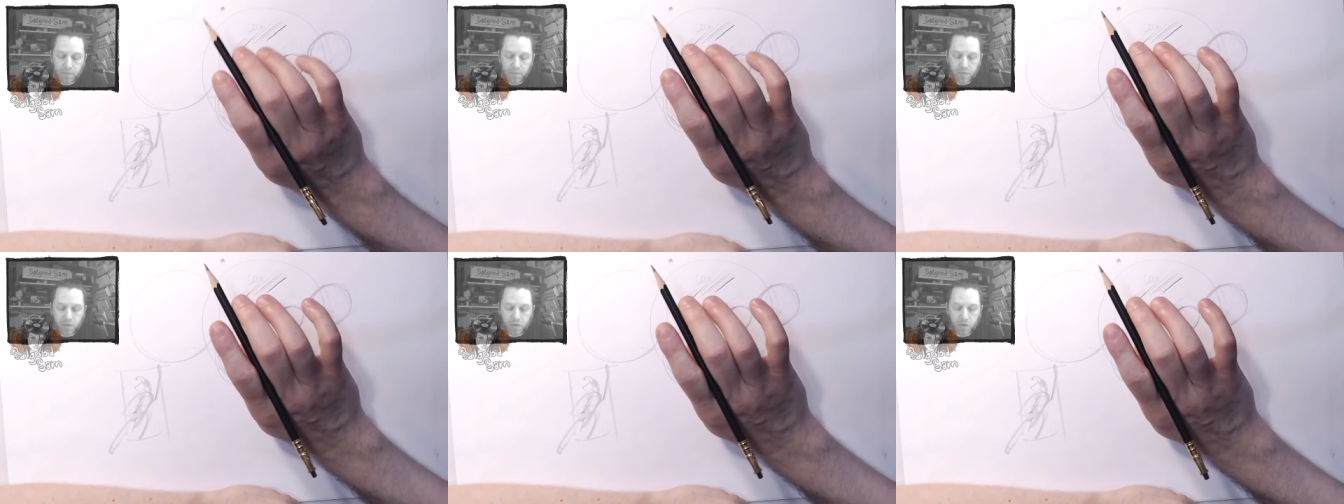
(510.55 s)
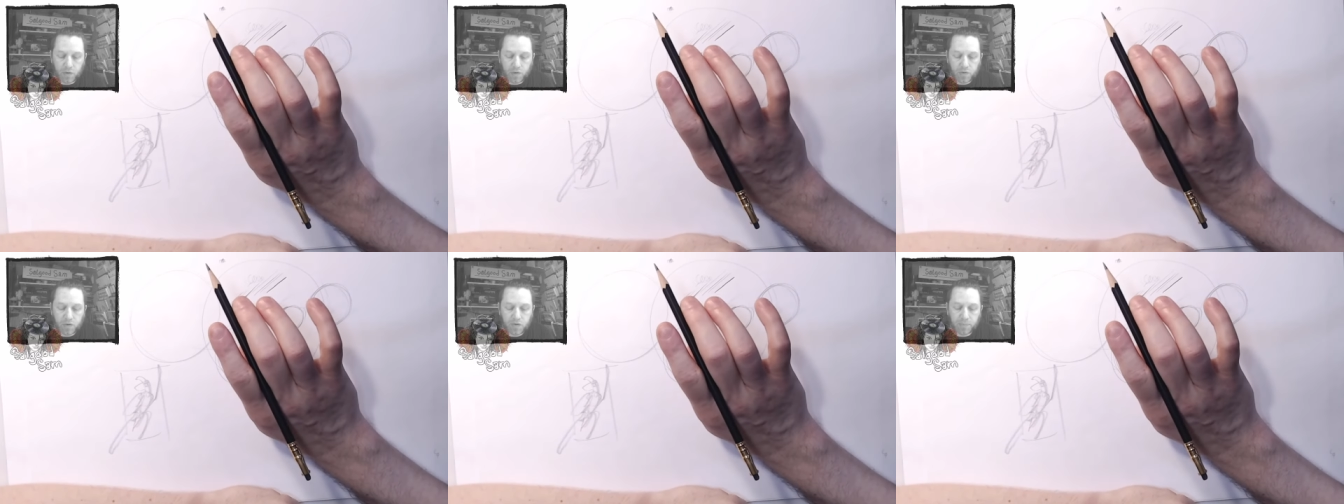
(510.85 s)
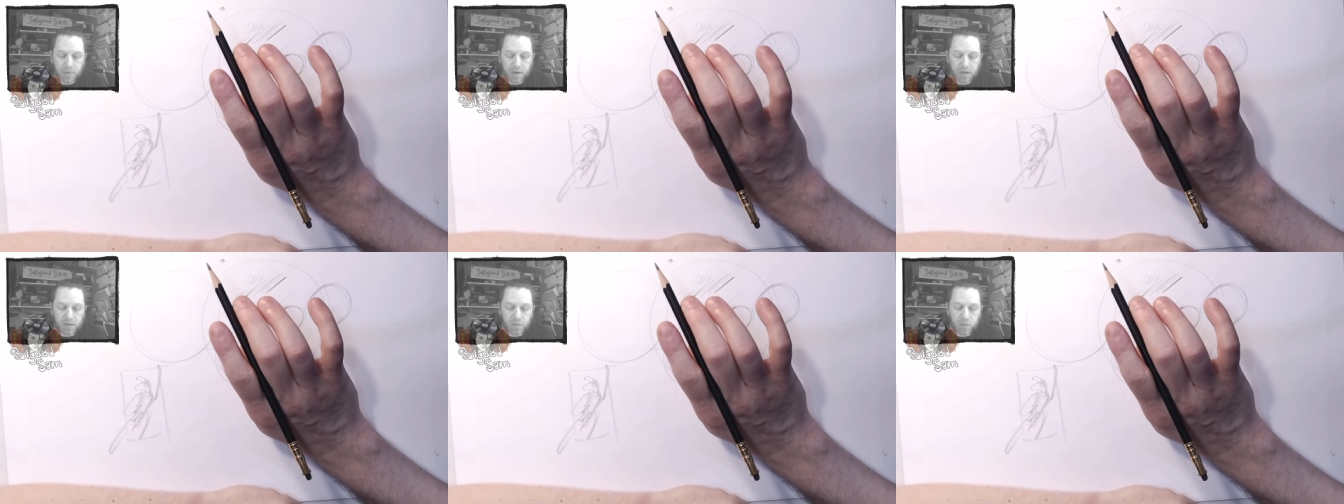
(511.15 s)
So you notice it's
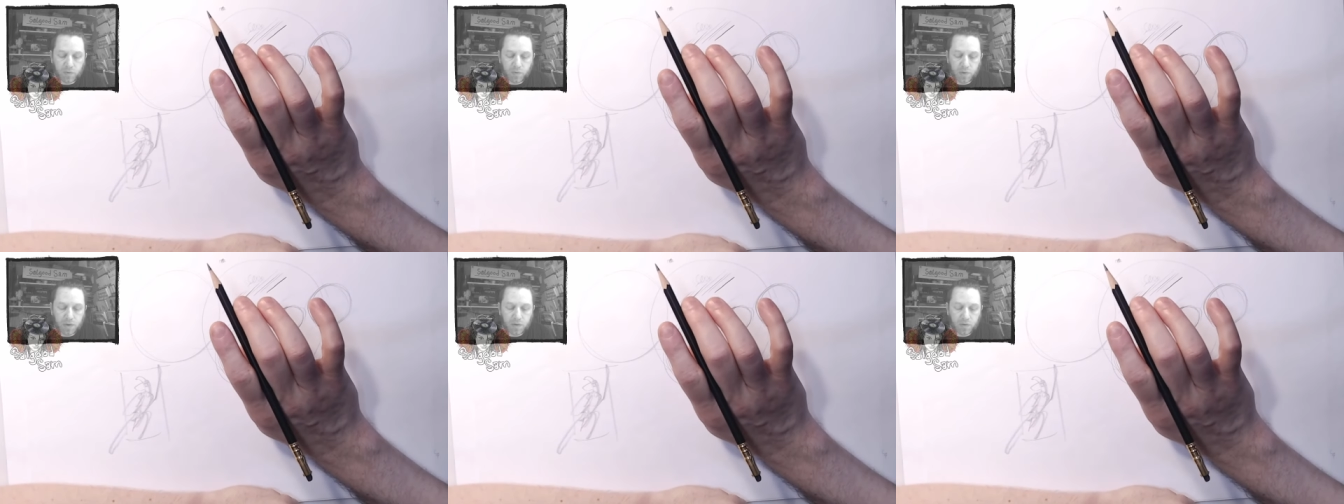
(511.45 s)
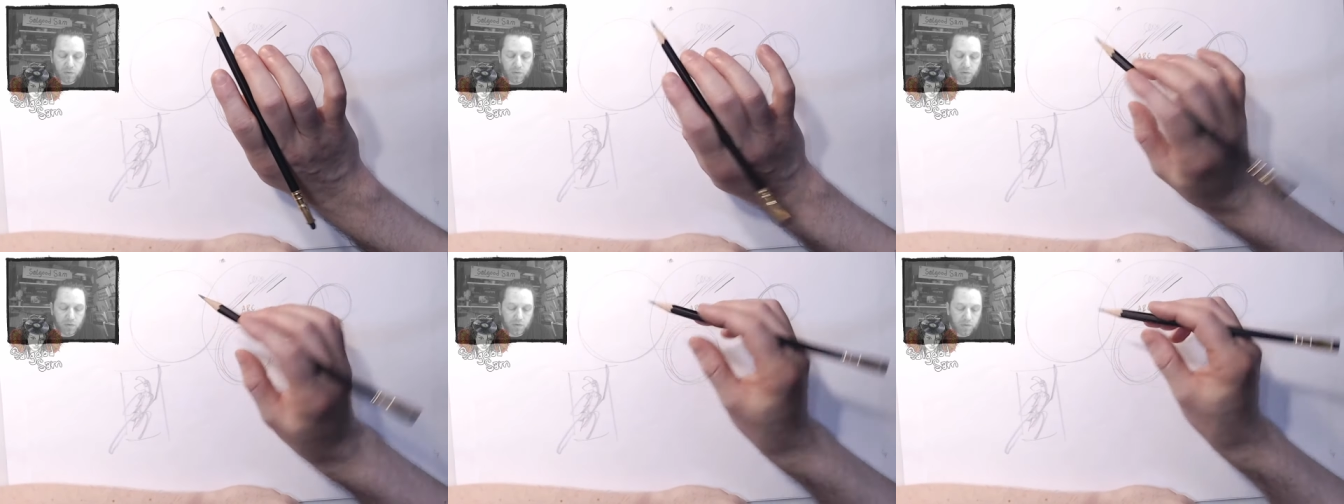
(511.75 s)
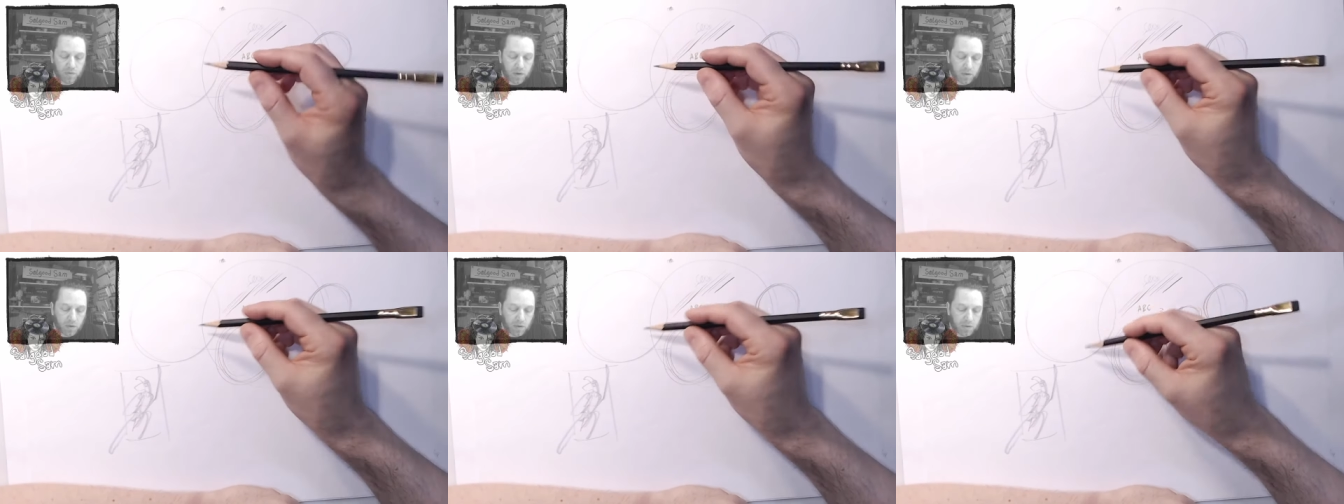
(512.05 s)
placed between those two
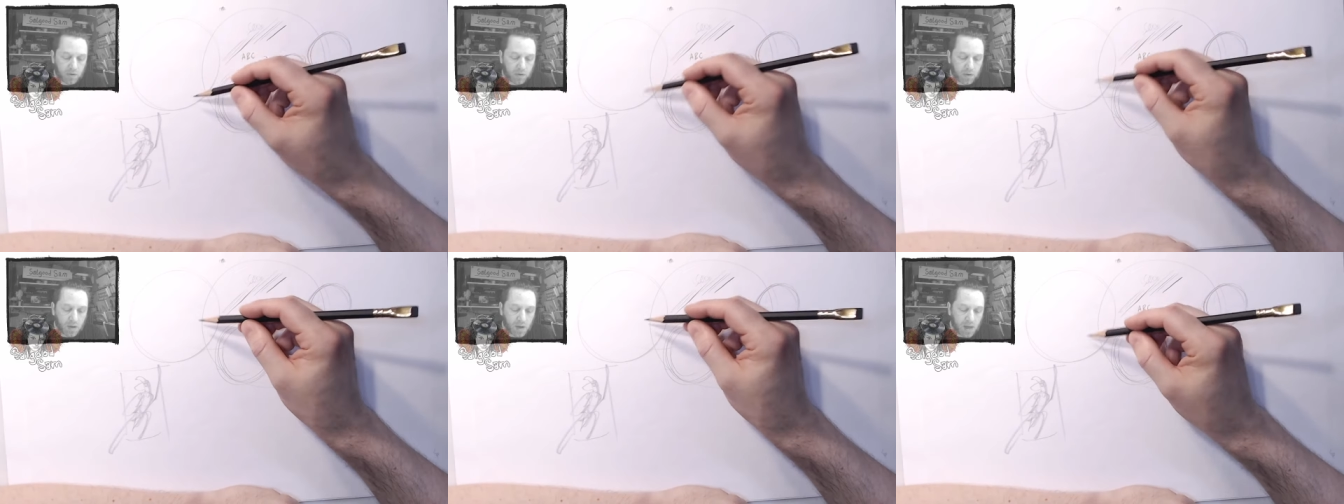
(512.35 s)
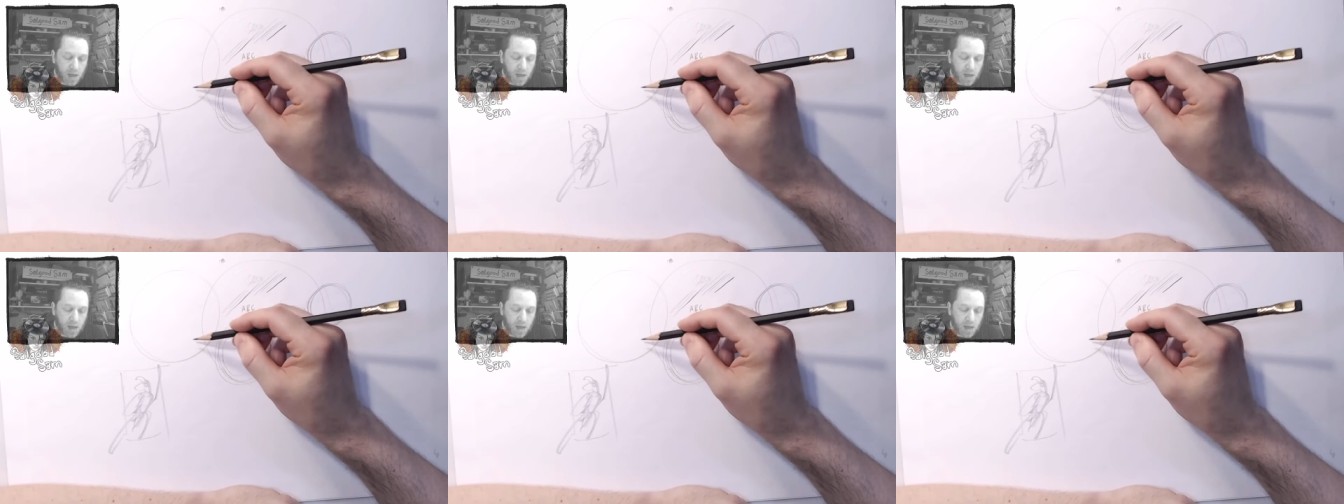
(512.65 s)
fingers.